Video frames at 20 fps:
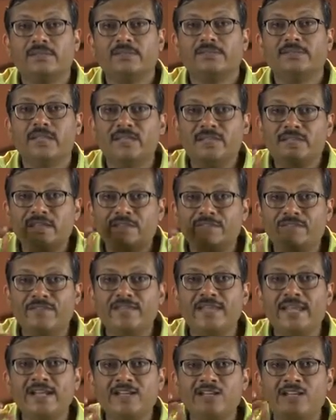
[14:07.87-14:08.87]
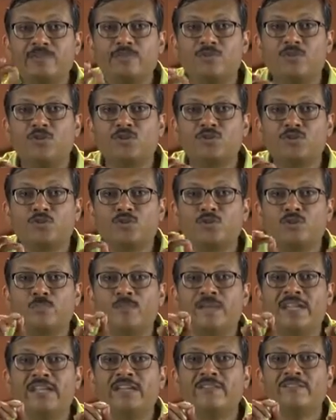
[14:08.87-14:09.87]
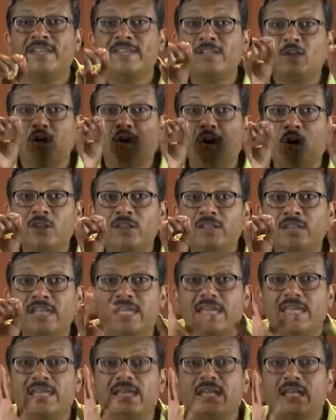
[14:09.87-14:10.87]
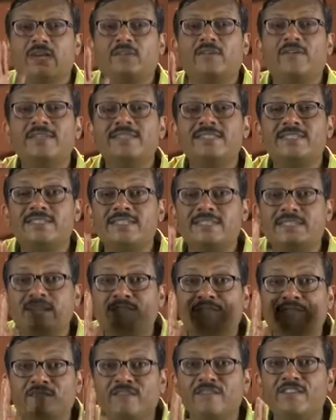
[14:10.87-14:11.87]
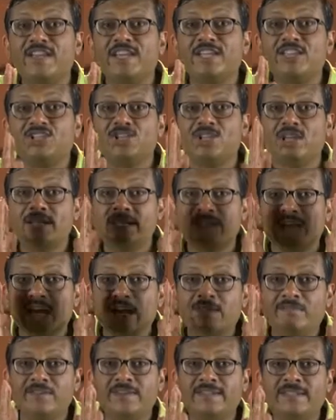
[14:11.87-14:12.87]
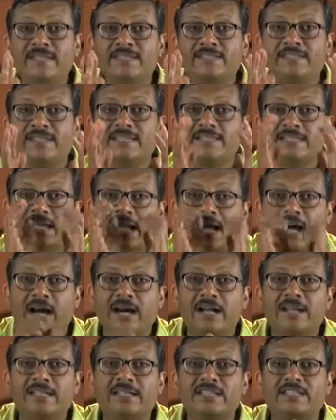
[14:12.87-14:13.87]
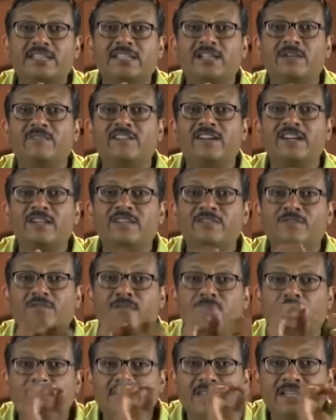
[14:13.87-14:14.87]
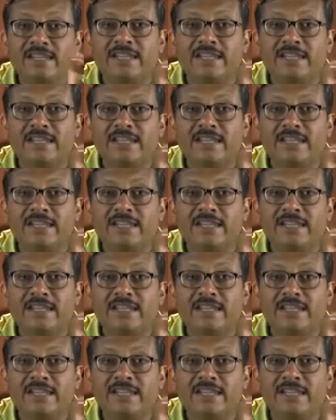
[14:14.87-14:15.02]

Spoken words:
The definite report should be given only when sufficient evidences are discovered for the